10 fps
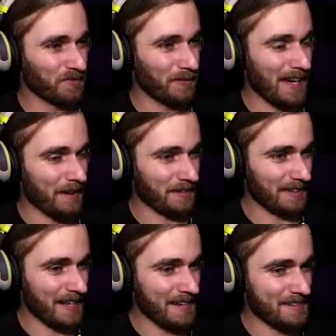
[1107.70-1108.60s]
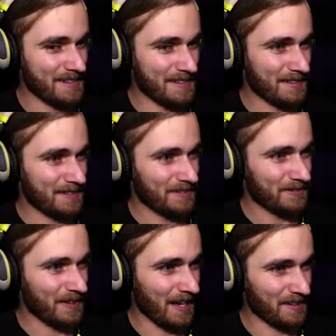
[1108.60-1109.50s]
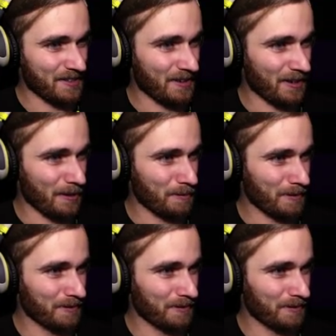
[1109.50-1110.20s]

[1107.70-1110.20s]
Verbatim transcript: We have it, guys. Got us a harp.